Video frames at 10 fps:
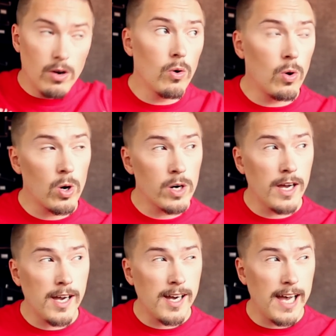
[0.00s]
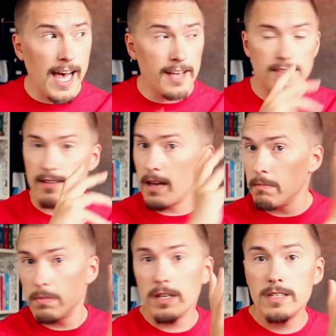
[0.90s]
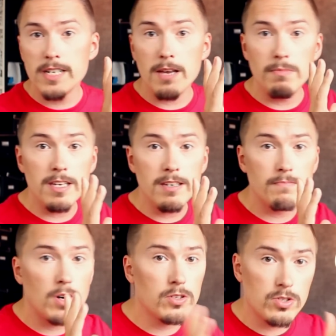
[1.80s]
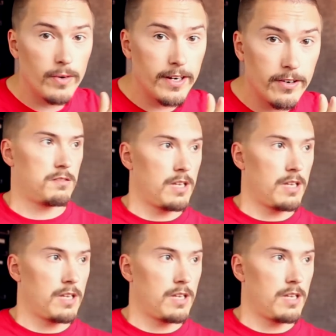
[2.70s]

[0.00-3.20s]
or at MPJme on Twitter.